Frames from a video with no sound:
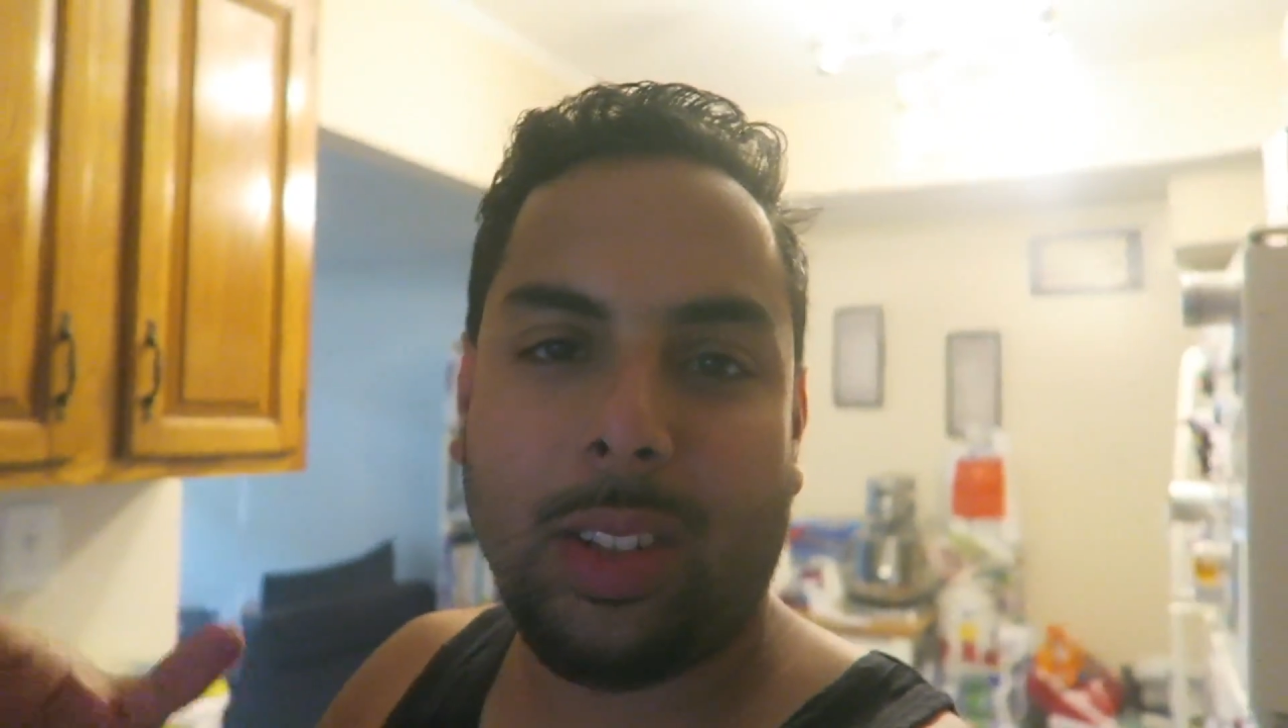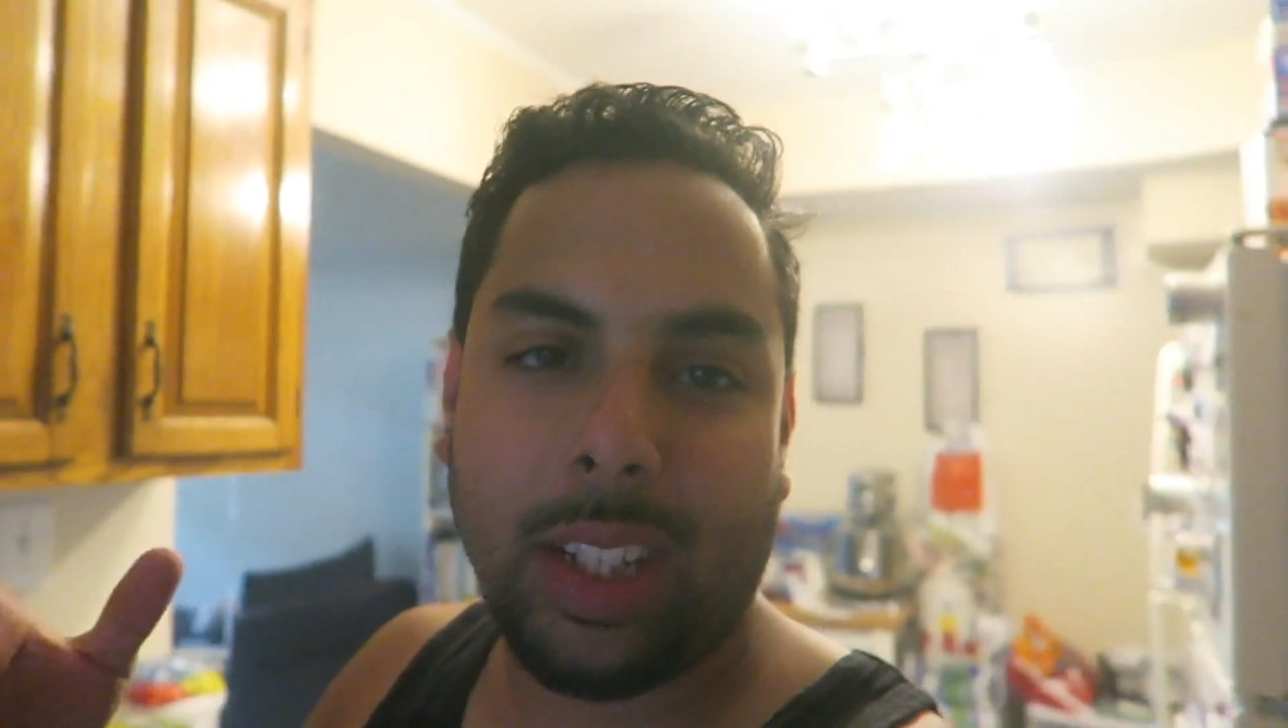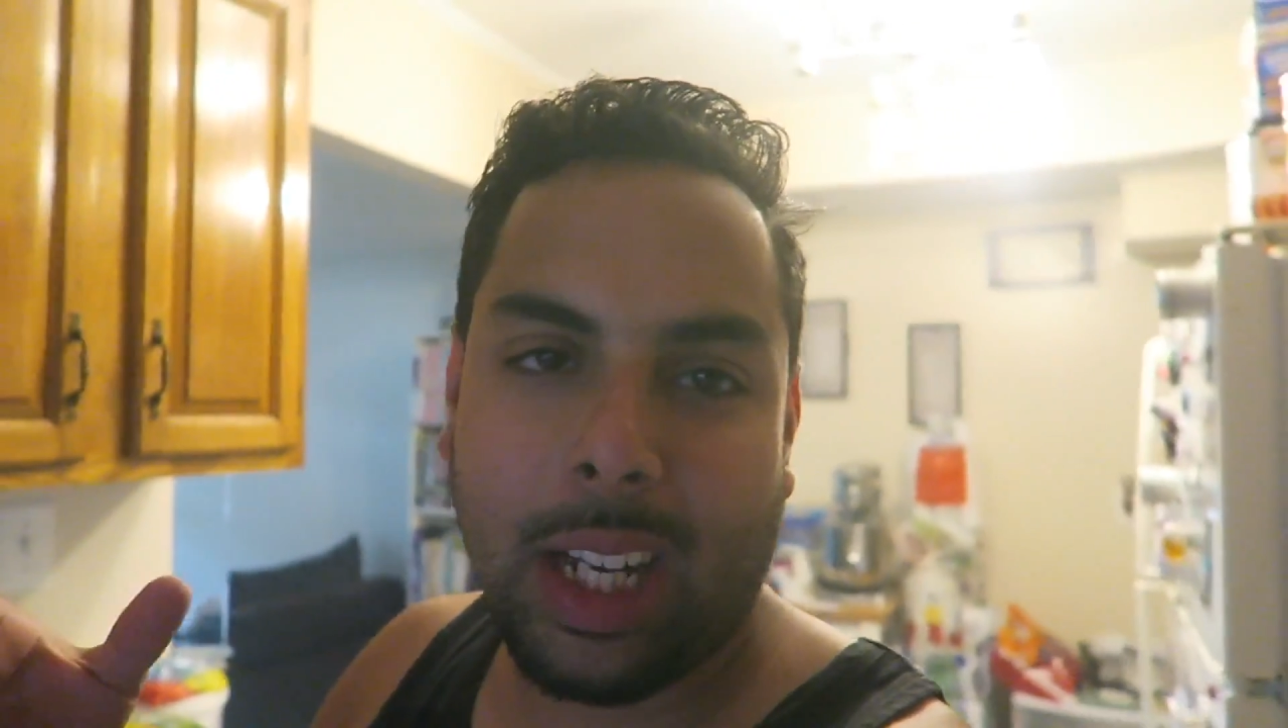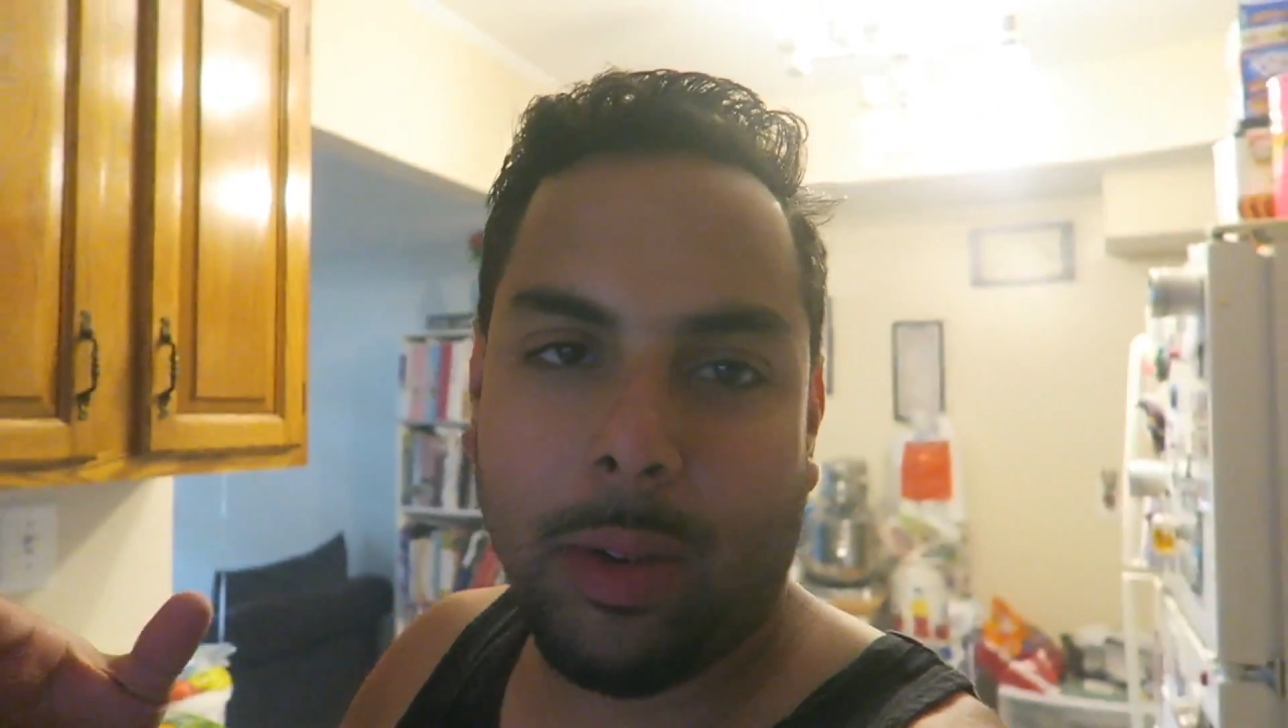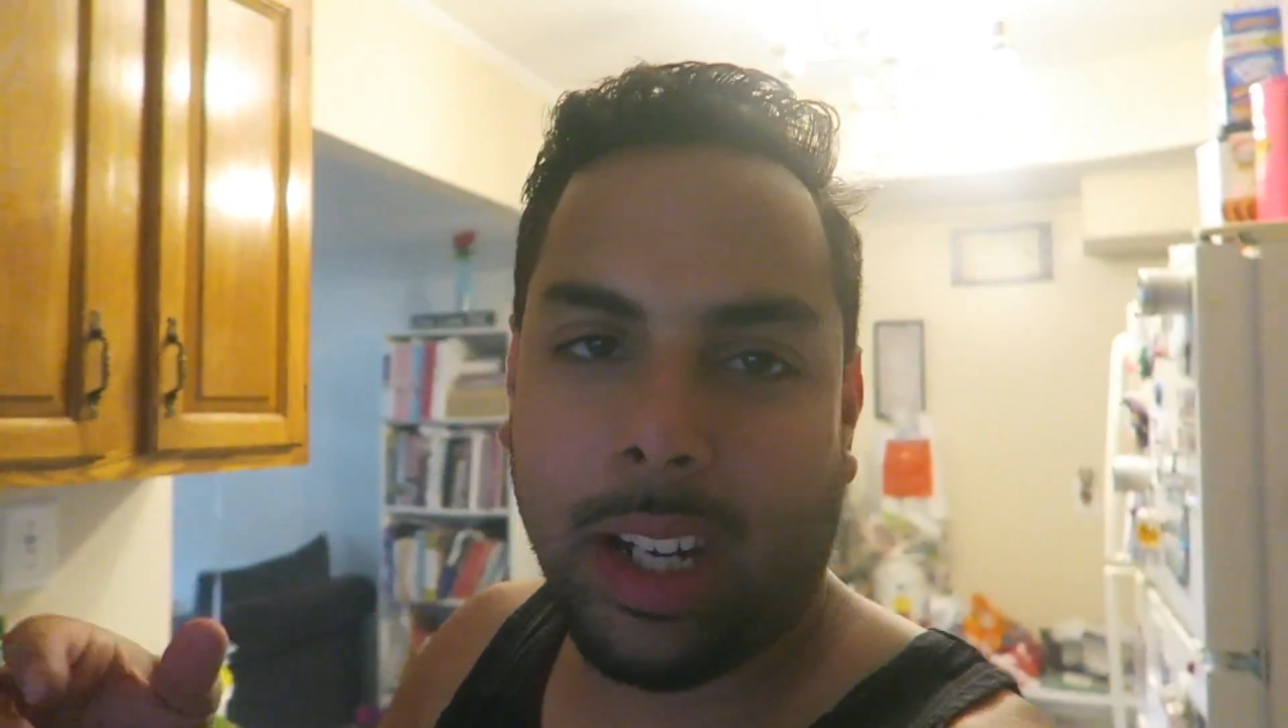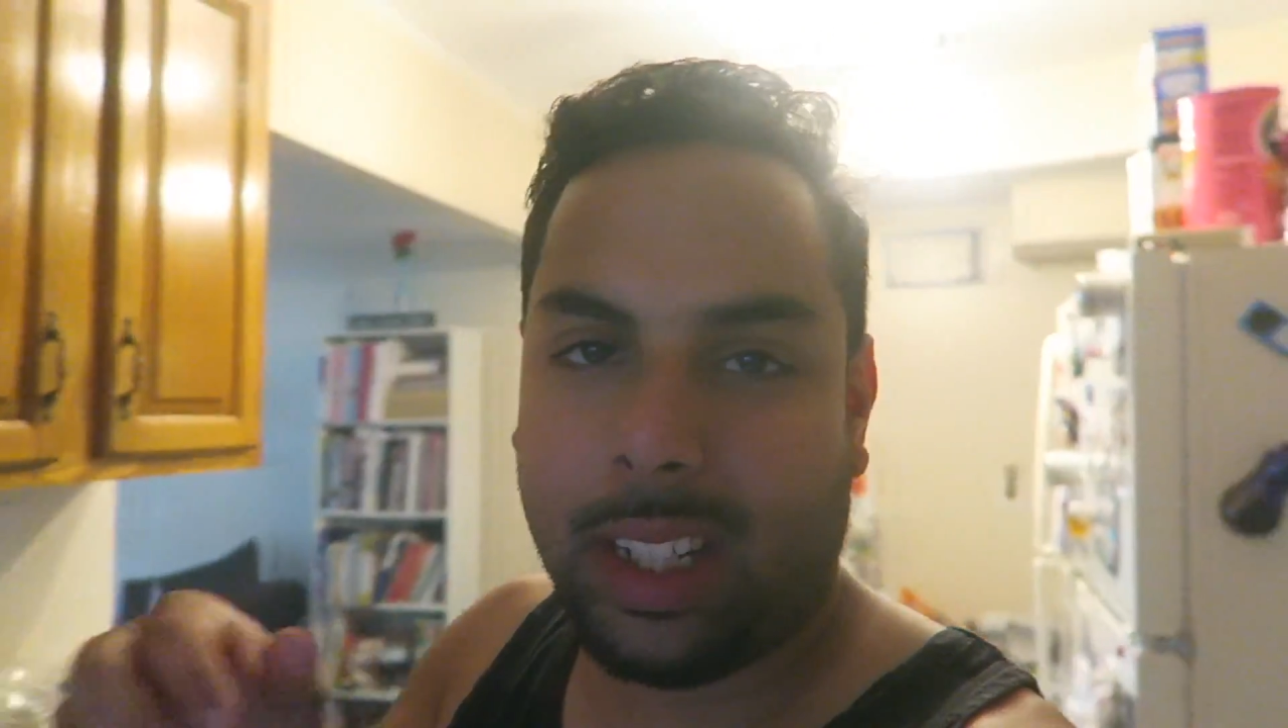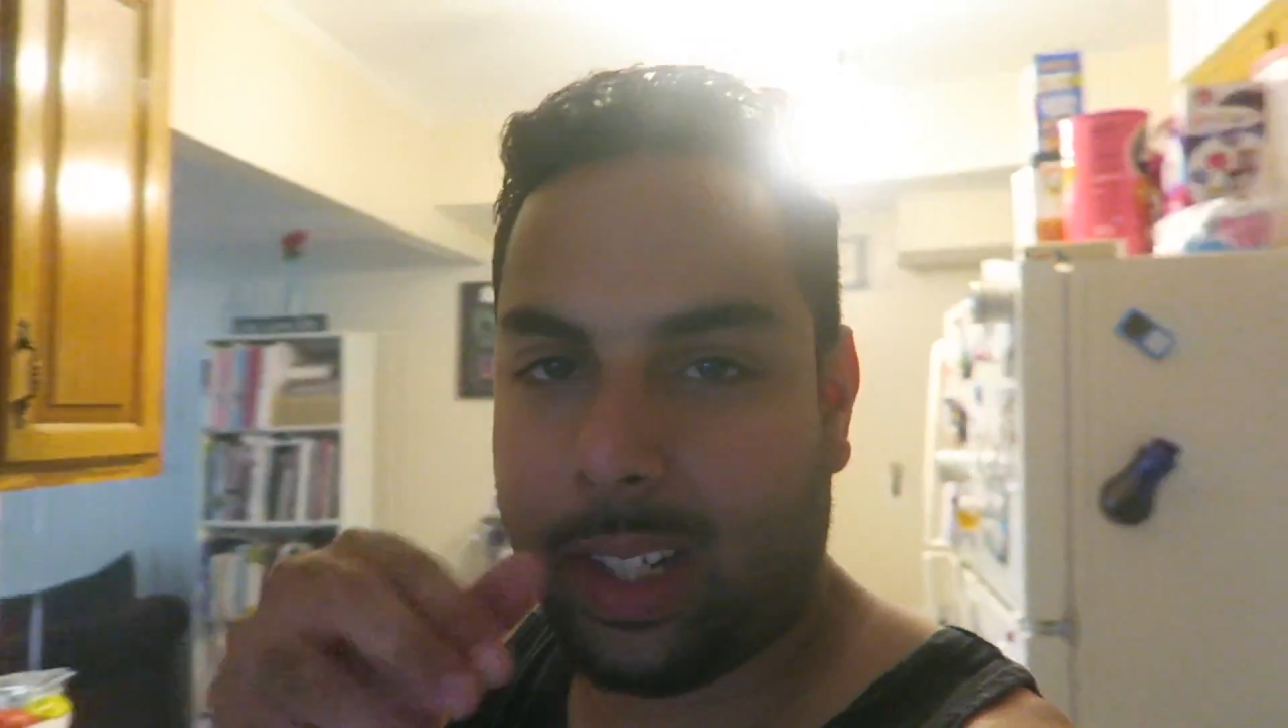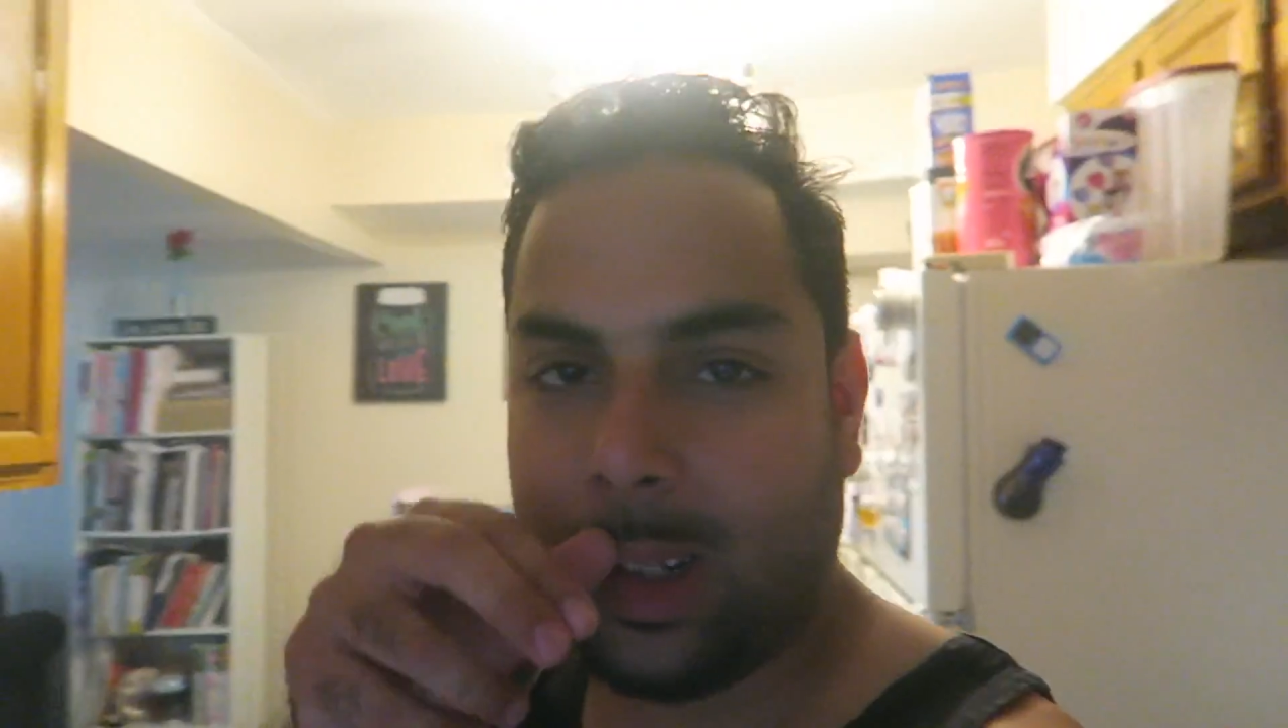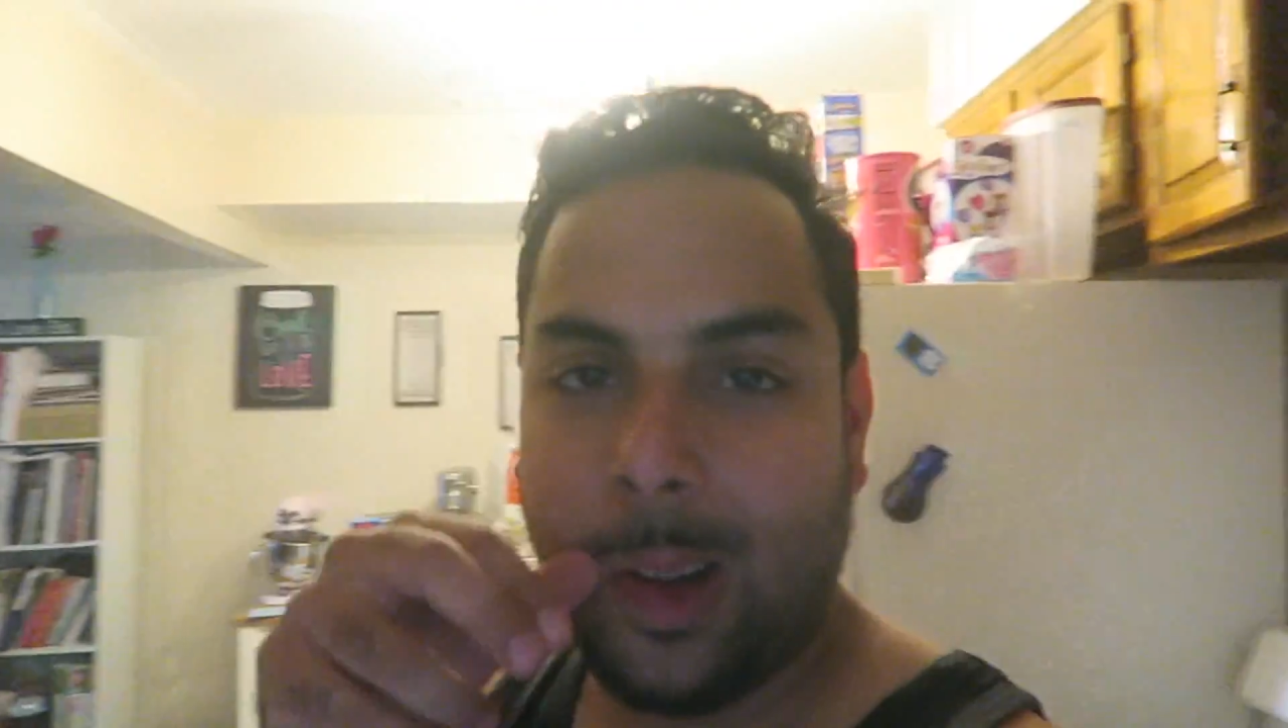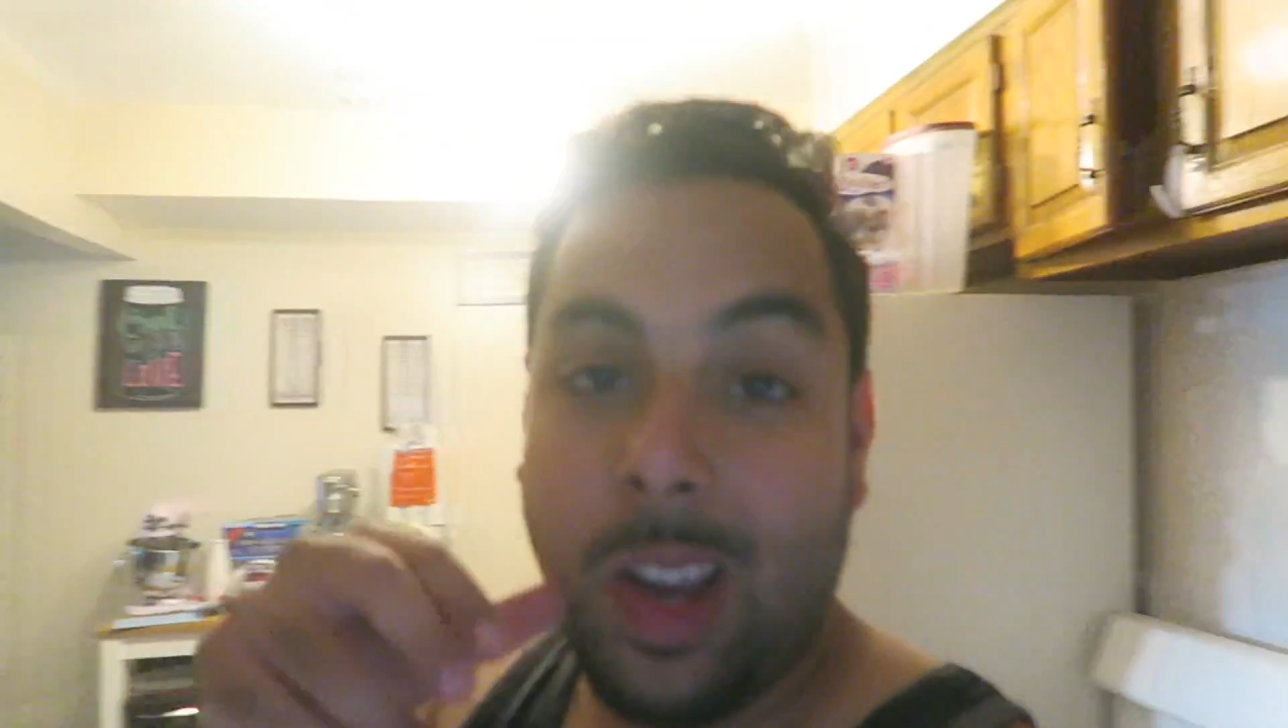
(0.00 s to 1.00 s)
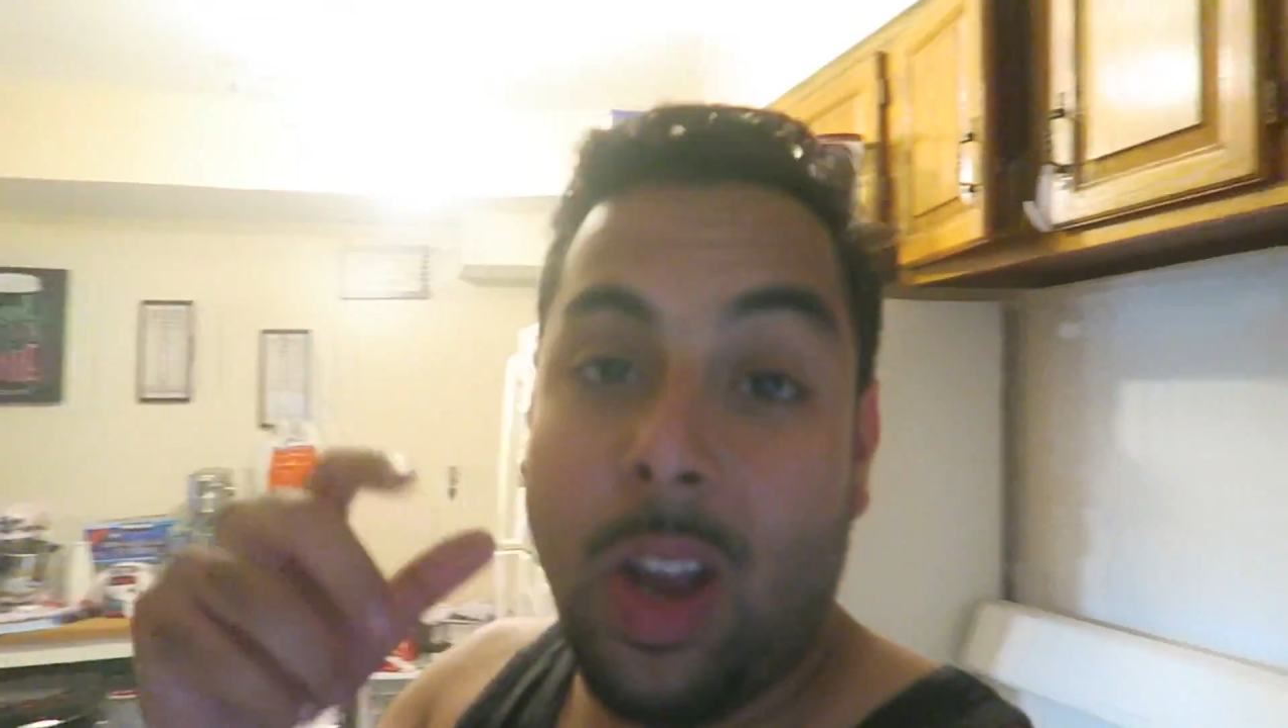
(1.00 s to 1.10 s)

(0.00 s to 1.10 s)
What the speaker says: throw the quinoa in there,